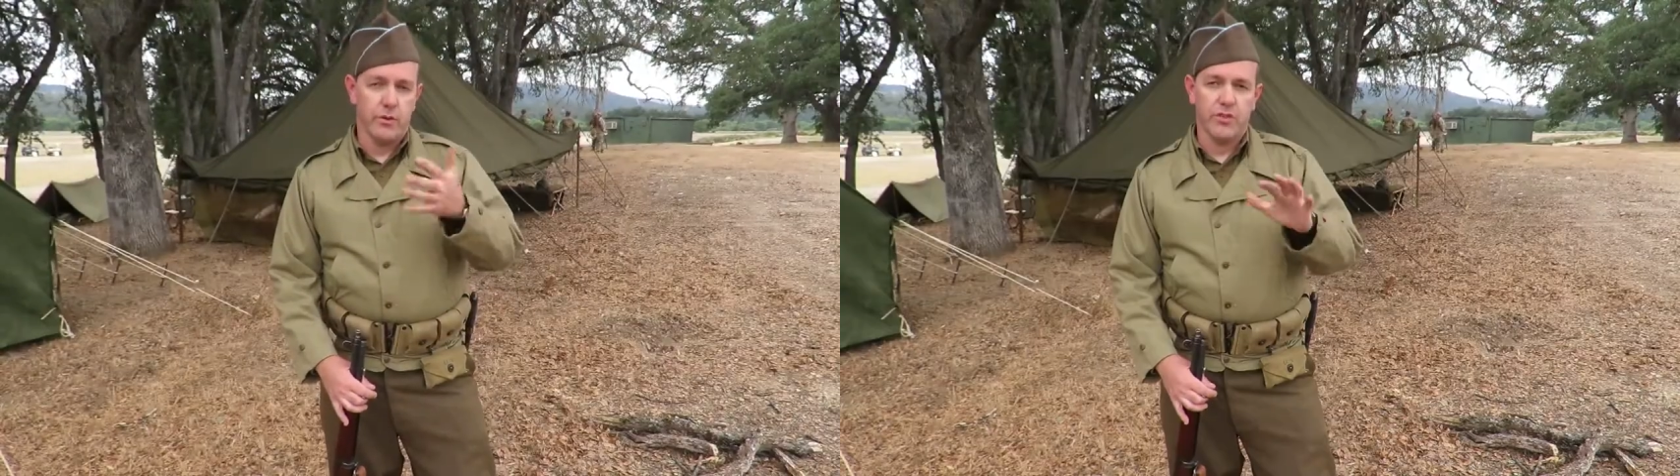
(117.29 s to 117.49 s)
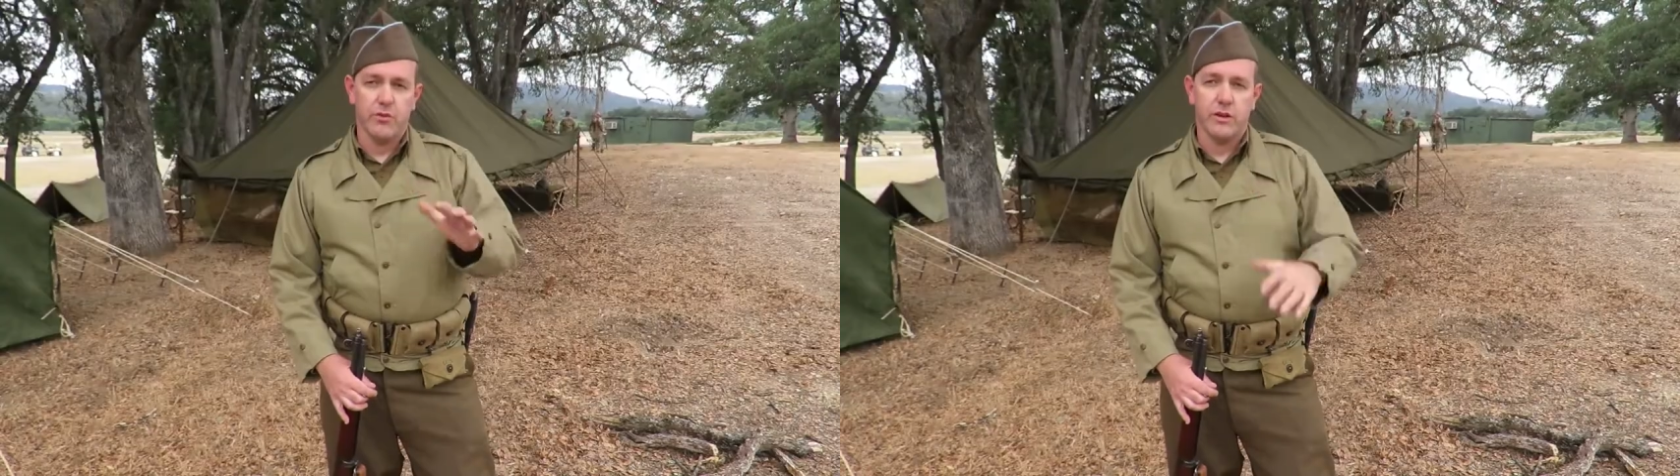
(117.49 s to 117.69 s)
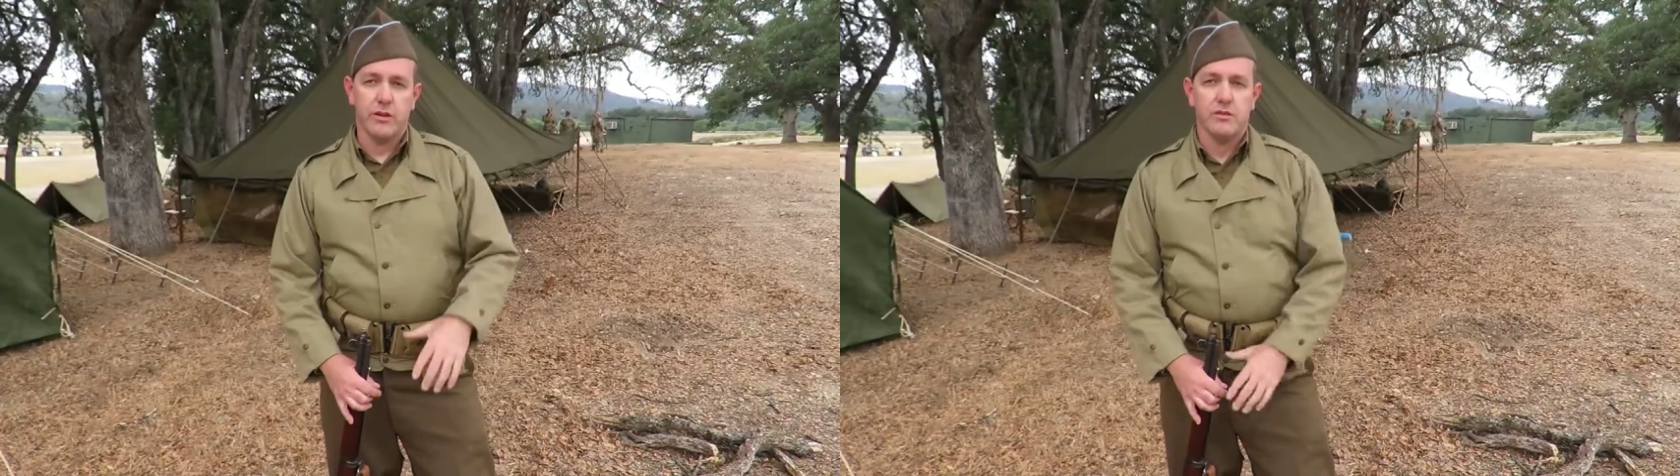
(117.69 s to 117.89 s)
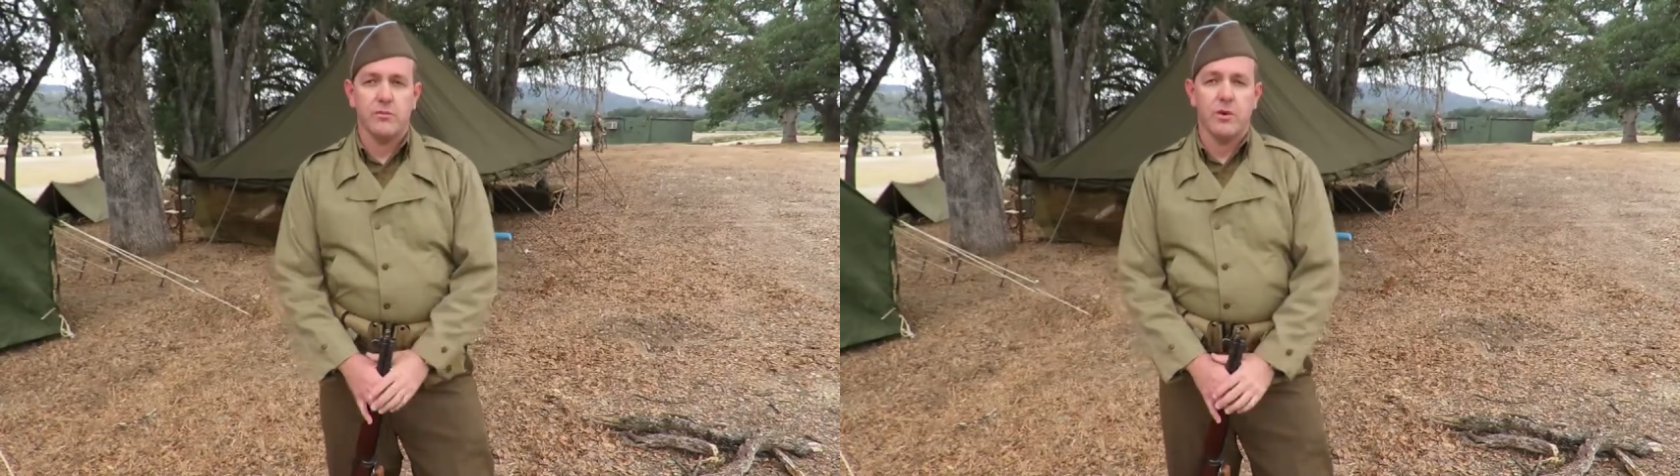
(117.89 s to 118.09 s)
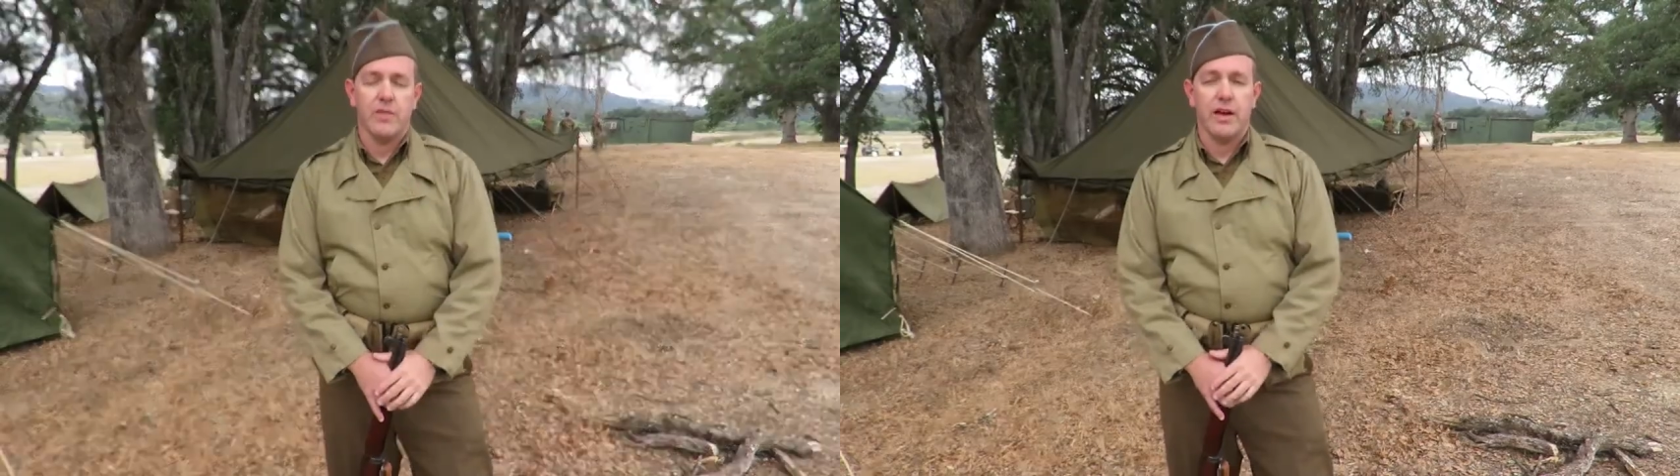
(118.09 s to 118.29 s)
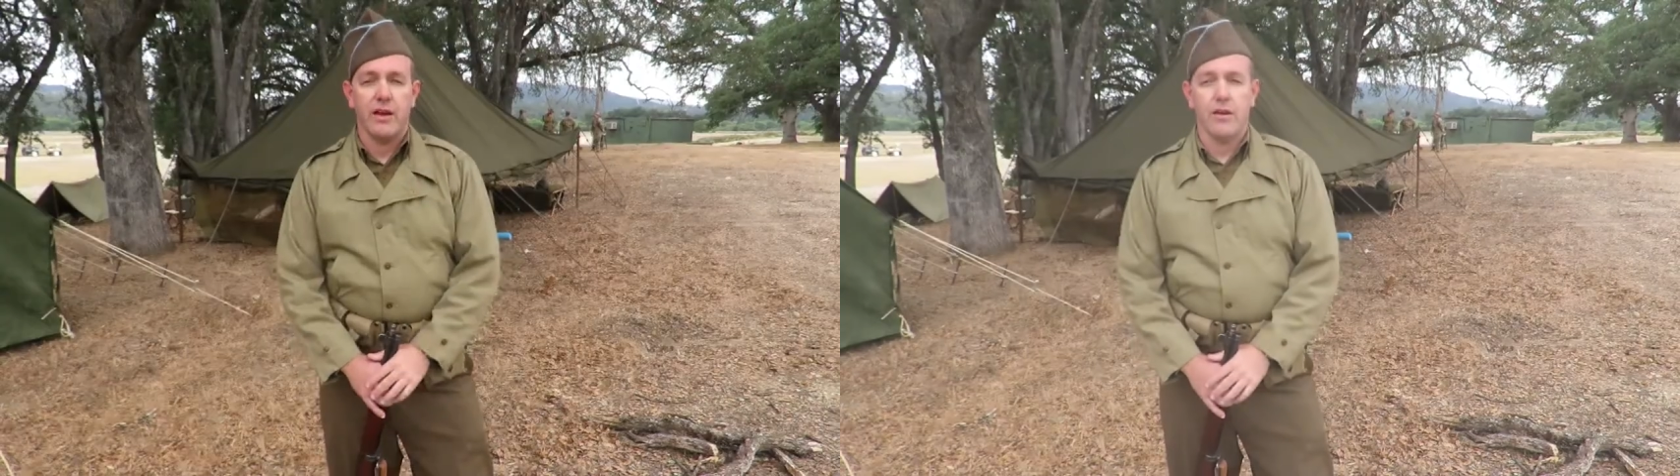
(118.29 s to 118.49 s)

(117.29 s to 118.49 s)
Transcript: 43, somewhere in that